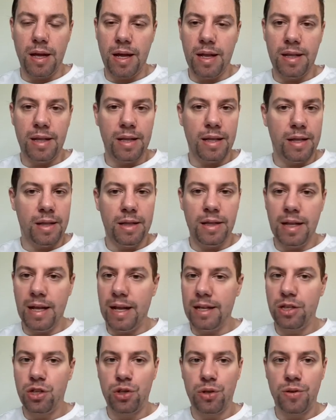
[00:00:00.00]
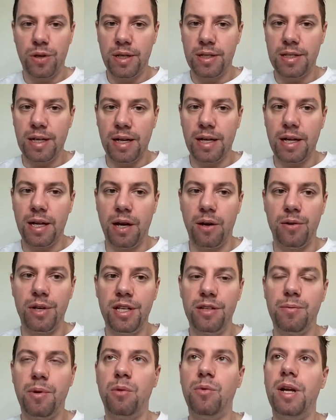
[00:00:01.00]
and not sure exactly how it
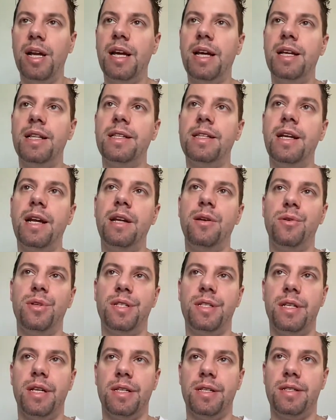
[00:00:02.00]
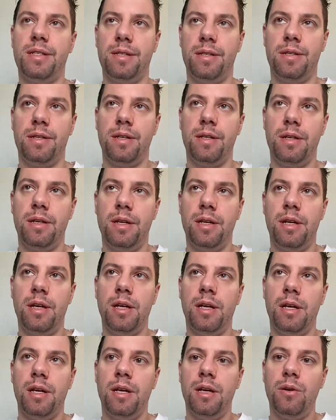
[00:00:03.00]
is, but what I can tell you is this.
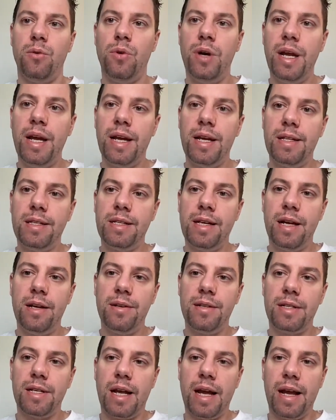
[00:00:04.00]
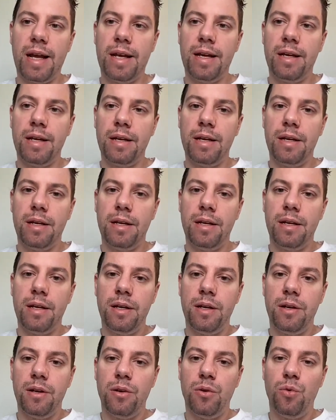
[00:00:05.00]
What I can tell you is like,
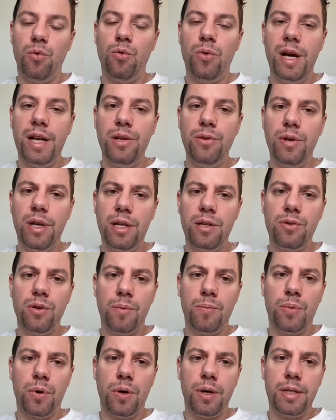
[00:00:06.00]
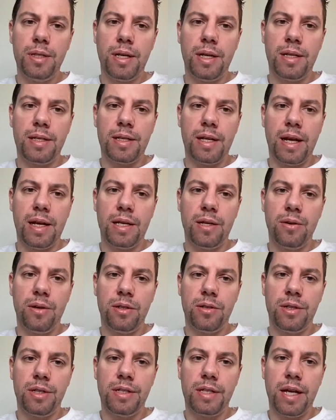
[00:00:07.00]
when you get to a point that is like, you
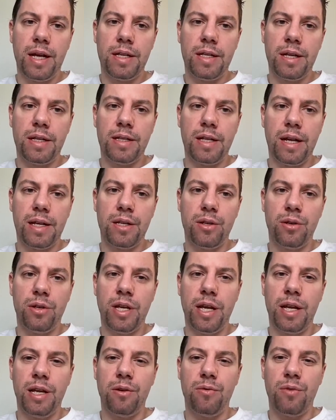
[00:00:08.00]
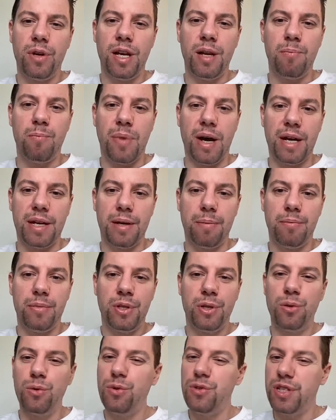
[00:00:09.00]
understand that like you're getting really bottom,
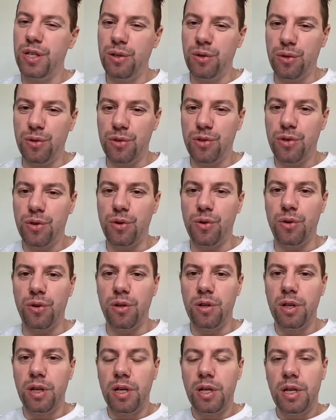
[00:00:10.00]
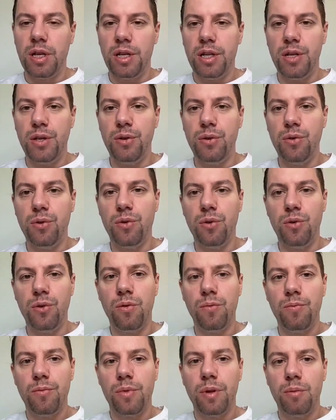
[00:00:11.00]
you're losing control, you
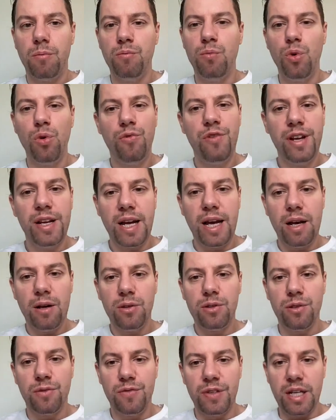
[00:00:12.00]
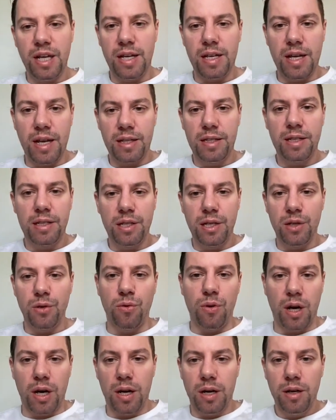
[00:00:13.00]
moving out of the identity you
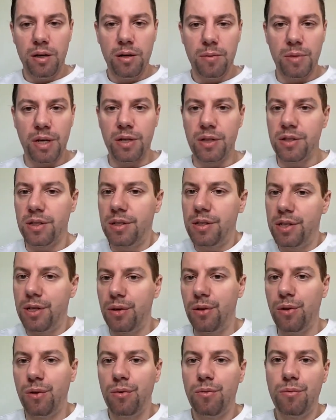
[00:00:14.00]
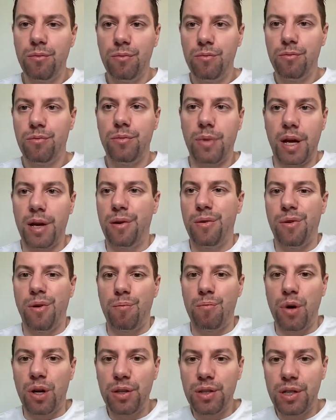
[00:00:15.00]
are, because until I don't know, a
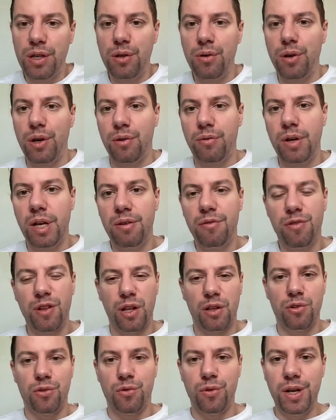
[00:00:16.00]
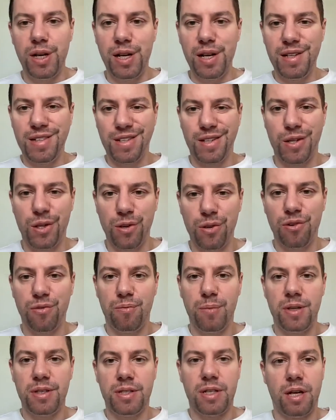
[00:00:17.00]
month ago, I really felt really secure of
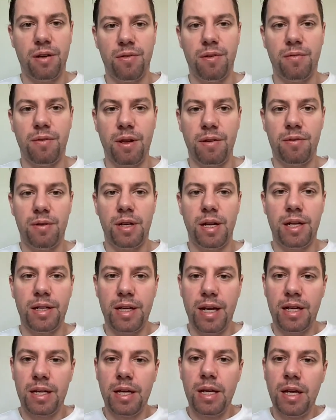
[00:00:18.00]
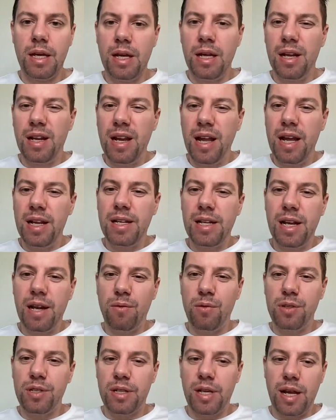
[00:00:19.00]
myself like that. Lately, I
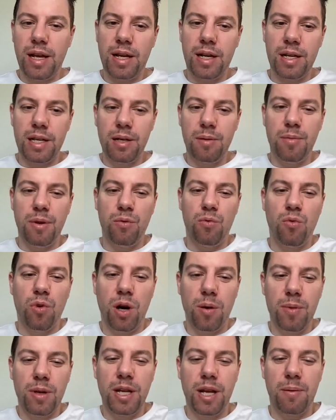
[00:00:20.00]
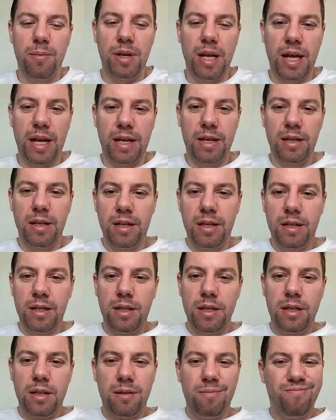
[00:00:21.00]
was like a little bit wobbly. I'm like,
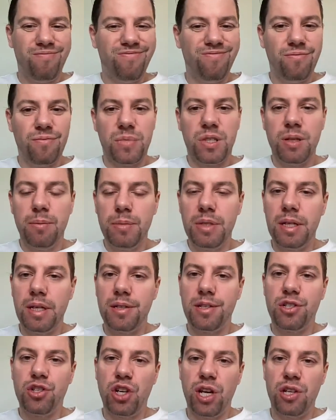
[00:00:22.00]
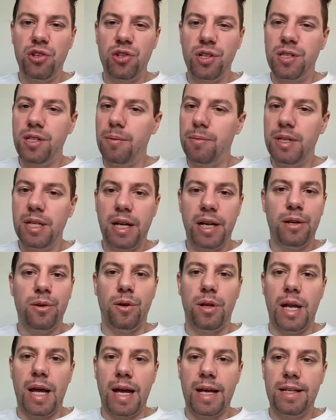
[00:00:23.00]
mm, something is changing, something I don't
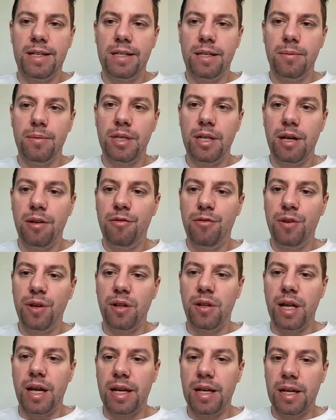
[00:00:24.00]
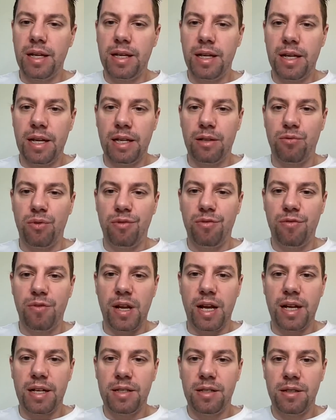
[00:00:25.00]
like, something I feel like I cannot
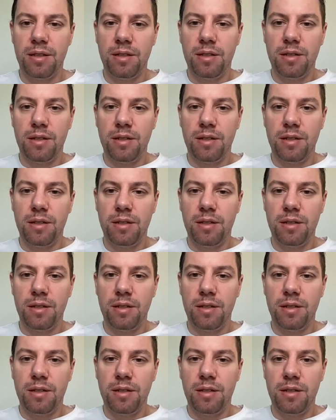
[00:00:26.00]
reflect,